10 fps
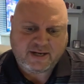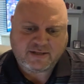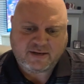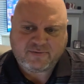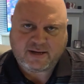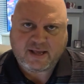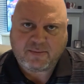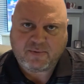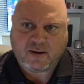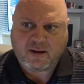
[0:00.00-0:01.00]
in and stuff like
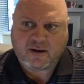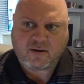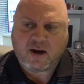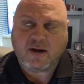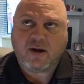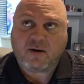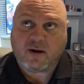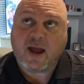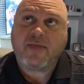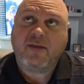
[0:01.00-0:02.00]
that. Or
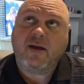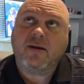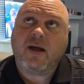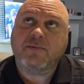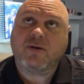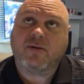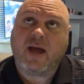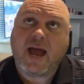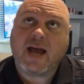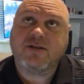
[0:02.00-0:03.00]
I had the
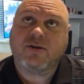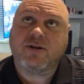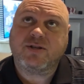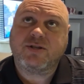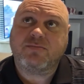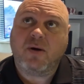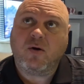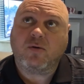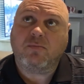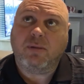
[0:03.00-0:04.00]
hazardous
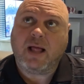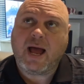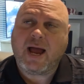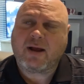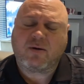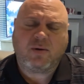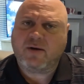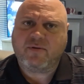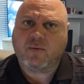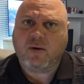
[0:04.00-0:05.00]
smoke black or
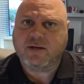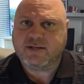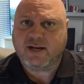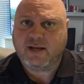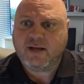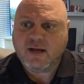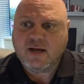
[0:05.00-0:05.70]
whatever it was in it,